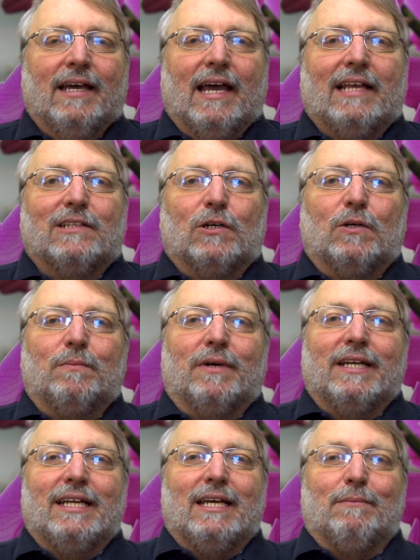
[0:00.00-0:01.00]
Hello,
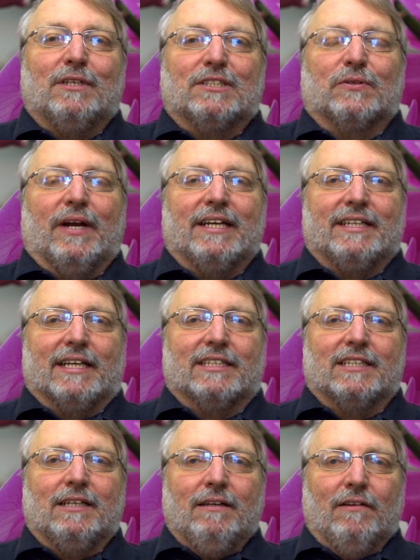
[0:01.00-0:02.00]
my name is Greg
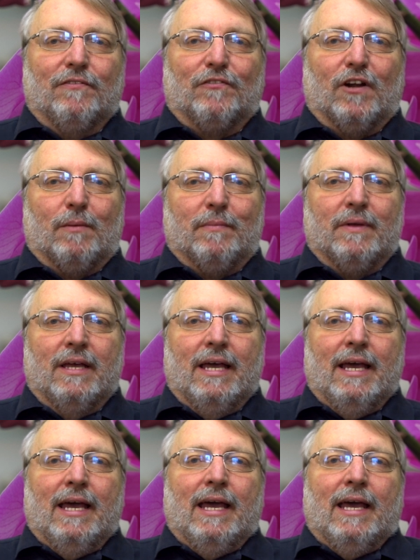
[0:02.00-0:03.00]
Dixon from
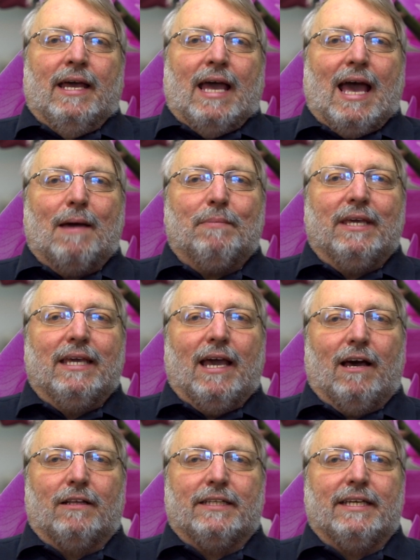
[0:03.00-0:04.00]
Happy
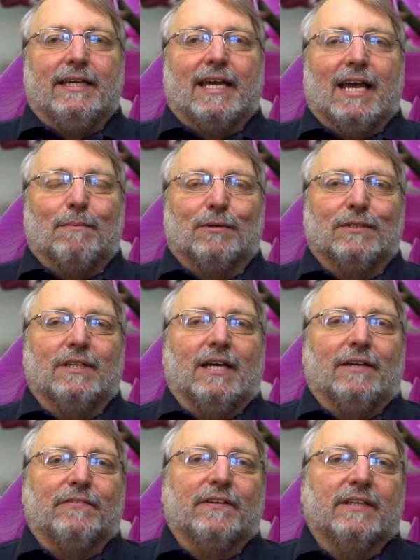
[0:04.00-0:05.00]
Healthy Camper
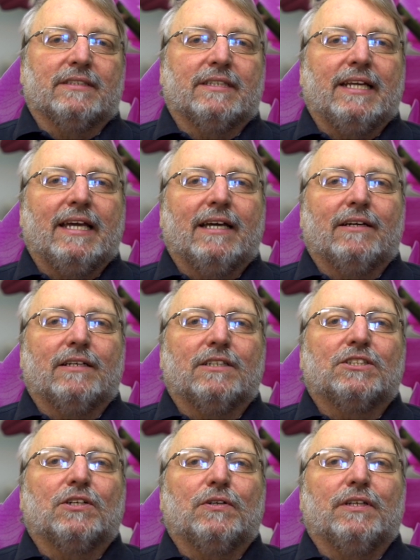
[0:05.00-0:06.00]
Life. Today I'm going
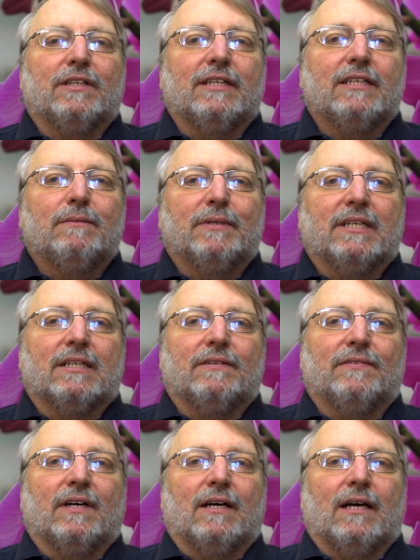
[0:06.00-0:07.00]
to show you a little bit
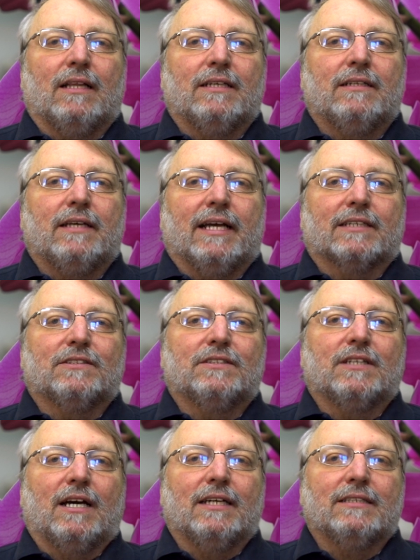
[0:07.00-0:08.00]
of a little
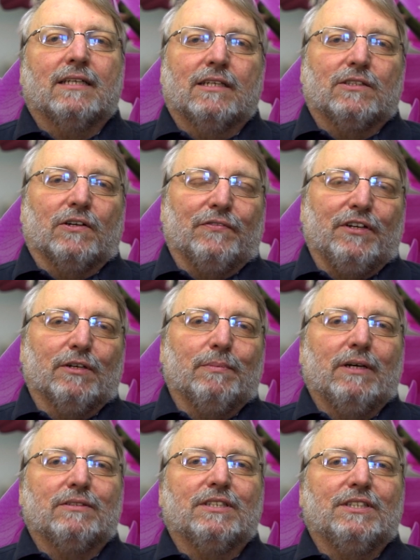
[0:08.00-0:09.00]
exercise. So if you're
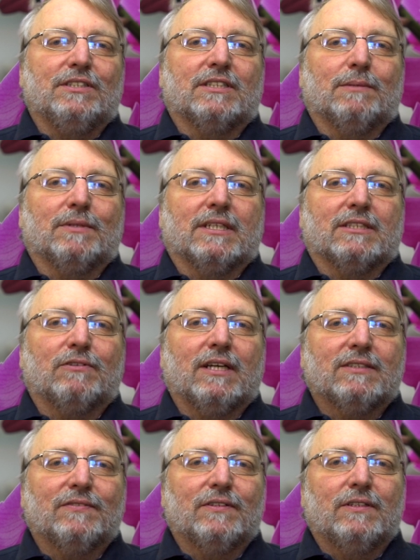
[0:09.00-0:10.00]
about to do something
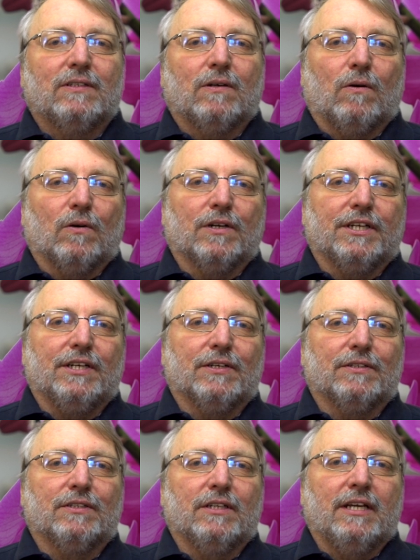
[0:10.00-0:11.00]
stressful or
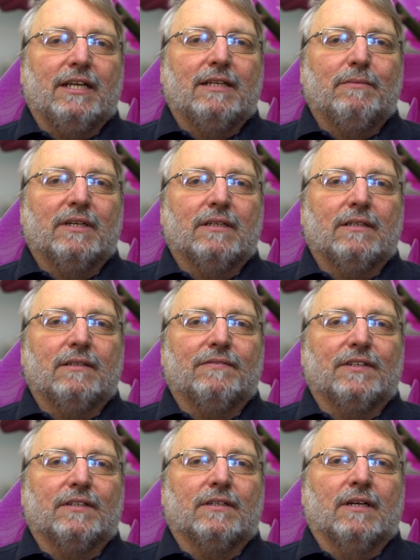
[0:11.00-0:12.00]
you're in the middle
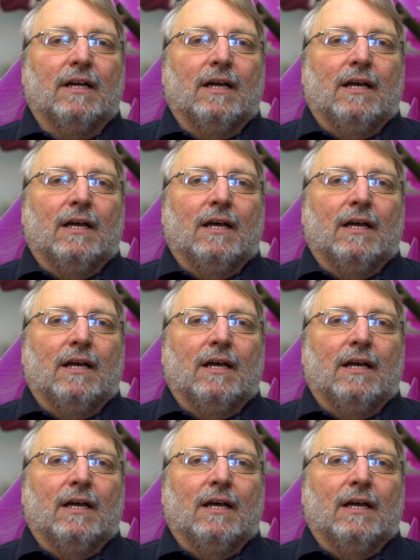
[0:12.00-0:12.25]
of your